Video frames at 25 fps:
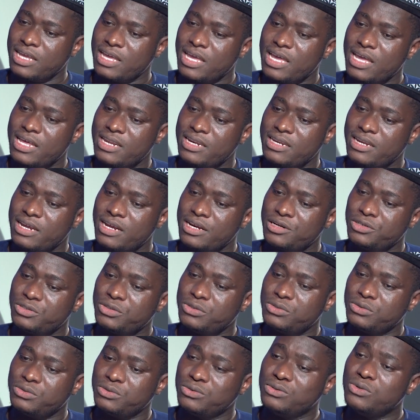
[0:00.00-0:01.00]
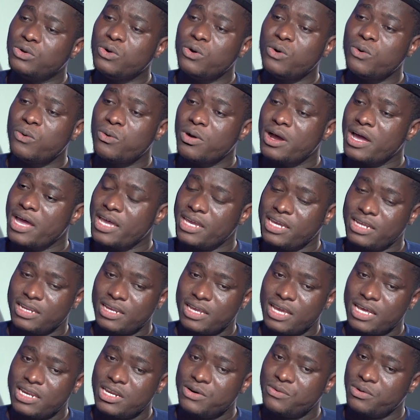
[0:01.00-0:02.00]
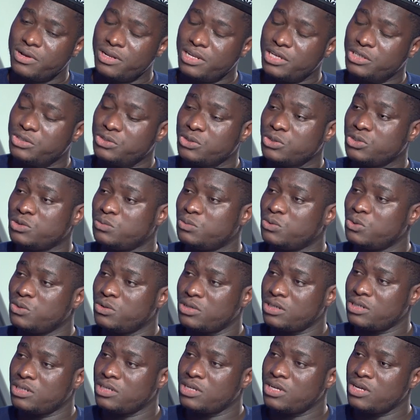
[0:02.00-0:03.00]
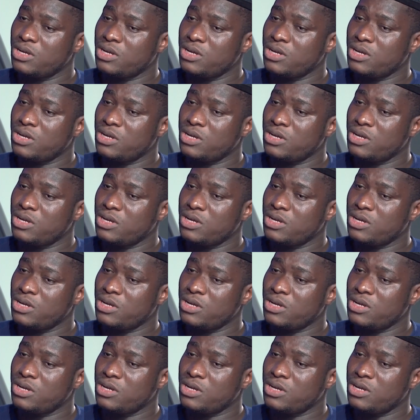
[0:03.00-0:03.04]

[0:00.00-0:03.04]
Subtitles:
And there's nowhere in any religious book